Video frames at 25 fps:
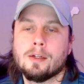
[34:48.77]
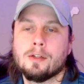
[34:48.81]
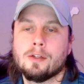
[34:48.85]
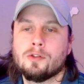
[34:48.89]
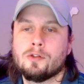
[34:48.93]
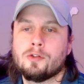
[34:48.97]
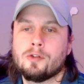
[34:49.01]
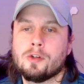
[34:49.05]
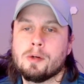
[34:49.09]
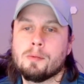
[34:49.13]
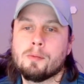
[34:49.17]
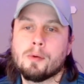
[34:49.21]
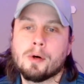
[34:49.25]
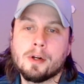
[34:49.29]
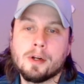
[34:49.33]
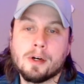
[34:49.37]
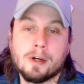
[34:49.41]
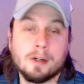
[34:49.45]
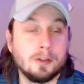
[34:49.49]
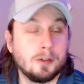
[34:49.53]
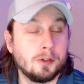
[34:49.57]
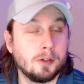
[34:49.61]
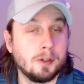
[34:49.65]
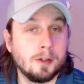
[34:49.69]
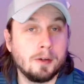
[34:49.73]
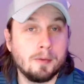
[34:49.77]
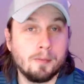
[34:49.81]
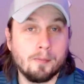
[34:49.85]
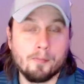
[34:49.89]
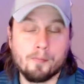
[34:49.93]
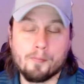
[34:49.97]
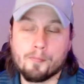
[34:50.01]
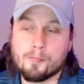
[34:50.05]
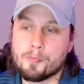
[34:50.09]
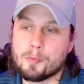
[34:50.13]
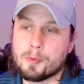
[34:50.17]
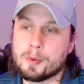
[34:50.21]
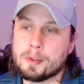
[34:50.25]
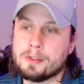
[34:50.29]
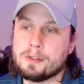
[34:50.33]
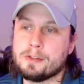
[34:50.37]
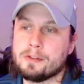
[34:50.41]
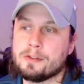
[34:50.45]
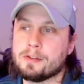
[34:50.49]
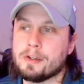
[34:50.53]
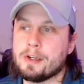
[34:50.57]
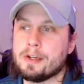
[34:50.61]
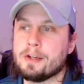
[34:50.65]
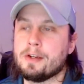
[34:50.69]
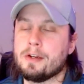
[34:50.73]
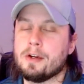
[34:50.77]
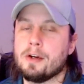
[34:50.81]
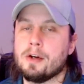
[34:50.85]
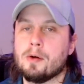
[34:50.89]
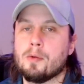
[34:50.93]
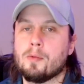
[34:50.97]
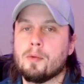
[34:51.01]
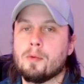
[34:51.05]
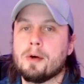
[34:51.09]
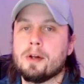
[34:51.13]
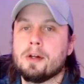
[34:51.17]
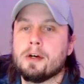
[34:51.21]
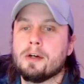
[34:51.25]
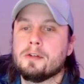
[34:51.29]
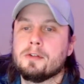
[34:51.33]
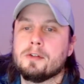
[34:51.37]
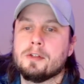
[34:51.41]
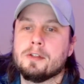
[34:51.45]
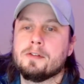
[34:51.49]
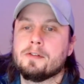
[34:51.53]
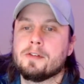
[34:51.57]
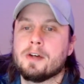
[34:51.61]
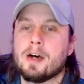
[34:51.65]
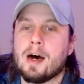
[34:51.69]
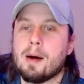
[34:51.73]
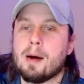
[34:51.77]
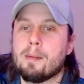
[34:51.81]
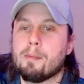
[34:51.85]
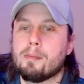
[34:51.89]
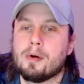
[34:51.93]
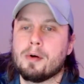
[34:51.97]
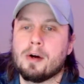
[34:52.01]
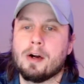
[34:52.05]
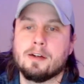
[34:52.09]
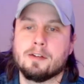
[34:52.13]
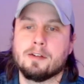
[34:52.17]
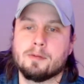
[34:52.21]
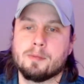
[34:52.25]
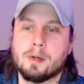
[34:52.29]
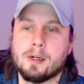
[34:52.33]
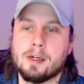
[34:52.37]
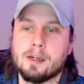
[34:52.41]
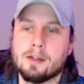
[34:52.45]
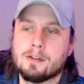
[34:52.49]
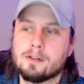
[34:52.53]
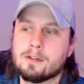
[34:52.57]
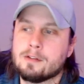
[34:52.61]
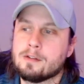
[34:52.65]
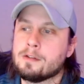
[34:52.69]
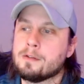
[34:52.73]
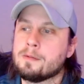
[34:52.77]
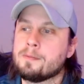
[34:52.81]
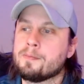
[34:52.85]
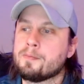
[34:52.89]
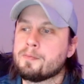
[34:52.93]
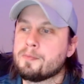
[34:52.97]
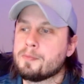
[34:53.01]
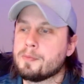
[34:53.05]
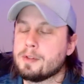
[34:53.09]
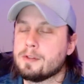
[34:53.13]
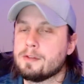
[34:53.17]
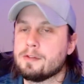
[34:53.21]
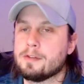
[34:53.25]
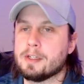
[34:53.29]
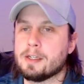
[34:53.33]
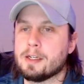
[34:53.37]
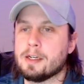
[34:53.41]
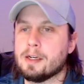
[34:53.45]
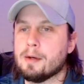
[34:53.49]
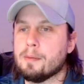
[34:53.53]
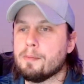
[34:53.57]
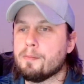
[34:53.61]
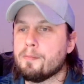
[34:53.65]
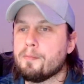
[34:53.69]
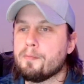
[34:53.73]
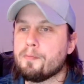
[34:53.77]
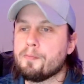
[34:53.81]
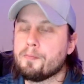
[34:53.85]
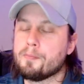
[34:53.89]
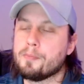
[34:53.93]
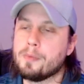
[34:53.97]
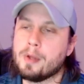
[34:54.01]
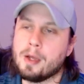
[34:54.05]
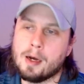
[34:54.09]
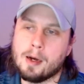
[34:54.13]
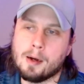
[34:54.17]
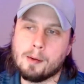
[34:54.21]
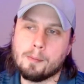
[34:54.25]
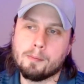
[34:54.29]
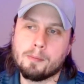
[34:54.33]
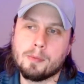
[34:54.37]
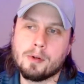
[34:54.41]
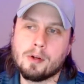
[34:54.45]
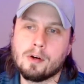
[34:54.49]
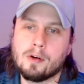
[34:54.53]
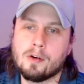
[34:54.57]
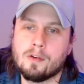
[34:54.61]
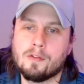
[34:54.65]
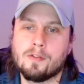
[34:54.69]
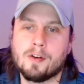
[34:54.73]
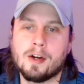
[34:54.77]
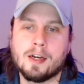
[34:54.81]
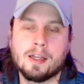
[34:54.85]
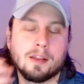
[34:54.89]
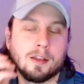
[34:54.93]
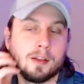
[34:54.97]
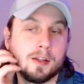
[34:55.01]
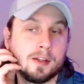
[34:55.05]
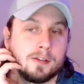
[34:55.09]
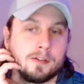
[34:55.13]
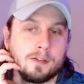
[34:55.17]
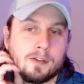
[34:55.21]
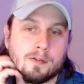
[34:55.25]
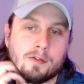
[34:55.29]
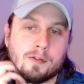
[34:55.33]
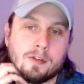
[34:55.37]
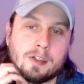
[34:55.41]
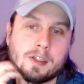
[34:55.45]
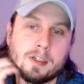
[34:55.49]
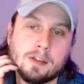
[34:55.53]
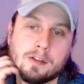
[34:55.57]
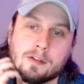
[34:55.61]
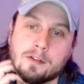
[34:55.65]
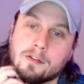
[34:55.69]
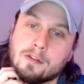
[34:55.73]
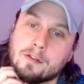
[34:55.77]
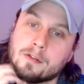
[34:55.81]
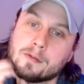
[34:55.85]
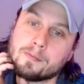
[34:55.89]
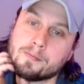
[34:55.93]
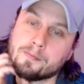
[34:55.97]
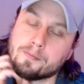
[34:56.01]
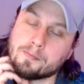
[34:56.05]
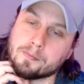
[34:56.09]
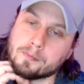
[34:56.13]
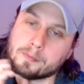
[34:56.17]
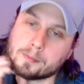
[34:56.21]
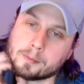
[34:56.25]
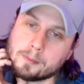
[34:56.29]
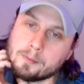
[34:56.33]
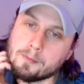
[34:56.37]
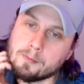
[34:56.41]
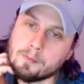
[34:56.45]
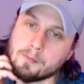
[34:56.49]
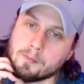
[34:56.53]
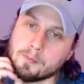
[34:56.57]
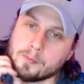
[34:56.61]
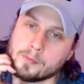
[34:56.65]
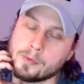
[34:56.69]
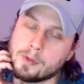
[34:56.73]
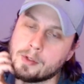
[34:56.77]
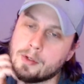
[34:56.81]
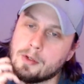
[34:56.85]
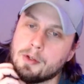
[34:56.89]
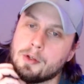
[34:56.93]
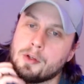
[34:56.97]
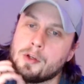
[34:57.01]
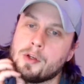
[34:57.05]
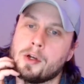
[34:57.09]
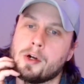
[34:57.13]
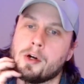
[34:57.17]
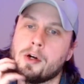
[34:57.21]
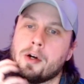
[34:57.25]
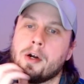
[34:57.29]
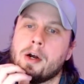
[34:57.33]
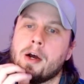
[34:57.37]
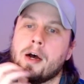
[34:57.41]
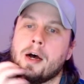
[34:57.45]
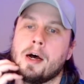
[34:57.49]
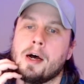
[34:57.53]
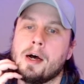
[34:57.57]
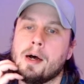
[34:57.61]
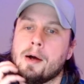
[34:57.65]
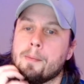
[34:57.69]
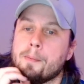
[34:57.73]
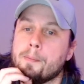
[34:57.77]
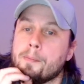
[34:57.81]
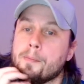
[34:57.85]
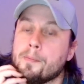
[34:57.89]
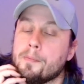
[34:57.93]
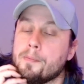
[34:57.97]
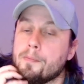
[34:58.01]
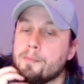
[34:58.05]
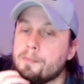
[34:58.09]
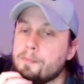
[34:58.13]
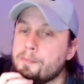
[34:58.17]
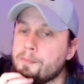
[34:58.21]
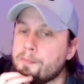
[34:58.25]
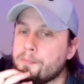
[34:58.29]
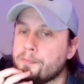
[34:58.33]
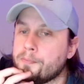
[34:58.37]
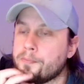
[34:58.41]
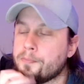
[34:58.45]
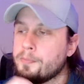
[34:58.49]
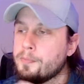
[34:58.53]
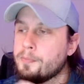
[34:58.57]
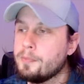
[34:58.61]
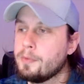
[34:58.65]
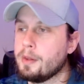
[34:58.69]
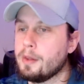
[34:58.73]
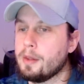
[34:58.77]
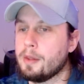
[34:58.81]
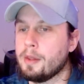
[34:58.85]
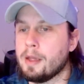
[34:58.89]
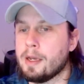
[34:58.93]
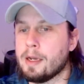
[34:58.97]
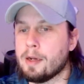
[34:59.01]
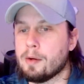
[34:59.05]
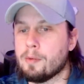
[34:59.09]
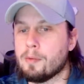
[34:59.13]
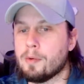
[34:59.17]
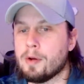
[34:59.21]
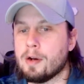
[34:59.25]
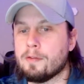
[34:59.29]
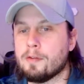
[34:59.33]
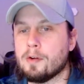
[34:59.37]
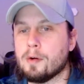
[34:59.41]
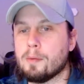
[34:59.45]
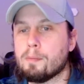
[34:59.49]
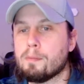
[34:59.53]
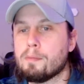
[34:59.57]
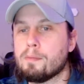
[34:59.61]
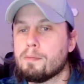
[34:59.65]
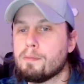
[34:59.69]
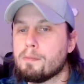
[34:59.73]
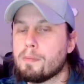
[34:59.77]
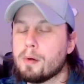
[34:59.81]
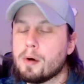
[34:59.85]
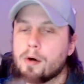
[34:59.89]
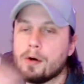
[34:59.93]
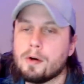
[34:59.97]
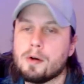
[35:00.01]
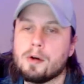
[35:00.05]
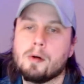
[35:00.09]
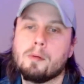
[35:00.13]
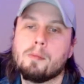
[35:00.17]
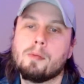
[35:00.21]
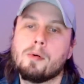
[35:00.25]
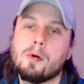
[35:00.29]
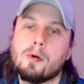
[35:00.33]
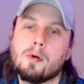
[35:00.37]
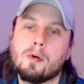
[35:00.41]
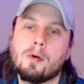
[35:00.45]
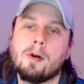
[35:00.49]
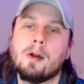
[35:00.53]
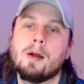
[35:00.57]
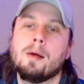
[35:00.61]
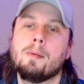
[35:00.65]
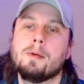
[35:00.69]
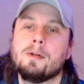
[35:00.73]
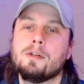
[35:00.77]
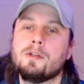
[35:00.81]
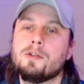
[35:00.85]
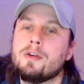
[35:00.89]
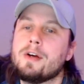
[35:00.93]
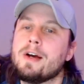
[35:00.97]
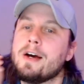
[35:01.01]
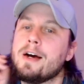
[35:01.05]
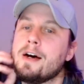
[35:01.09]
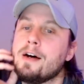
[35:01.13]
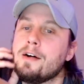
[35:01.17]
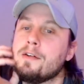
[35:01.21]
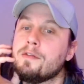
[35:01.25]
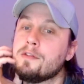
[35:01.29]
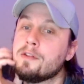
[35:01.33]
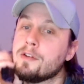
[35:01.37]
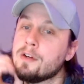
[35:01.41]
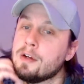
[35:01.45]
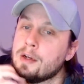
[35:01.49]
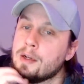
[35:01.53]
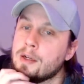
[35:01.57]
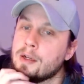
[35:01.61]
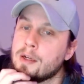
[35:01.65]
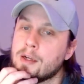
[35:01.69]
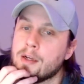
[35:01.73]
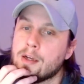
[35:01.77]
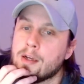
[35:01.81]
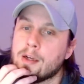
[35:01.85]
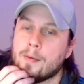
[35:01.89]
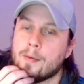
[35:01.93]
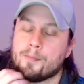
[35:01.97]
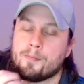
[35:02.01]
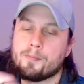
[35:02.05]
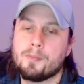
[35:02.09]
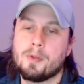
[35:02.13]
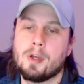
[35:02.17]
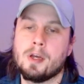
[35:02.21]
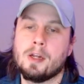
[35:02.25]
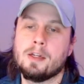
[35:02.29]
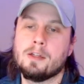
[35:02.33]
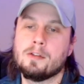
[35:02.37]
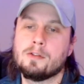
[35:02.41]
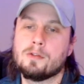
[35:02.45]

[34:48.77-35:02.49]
Dream 100, which is like your 100 top prospects. It's like a purified list of leads. Your like whatever partner program that you have, any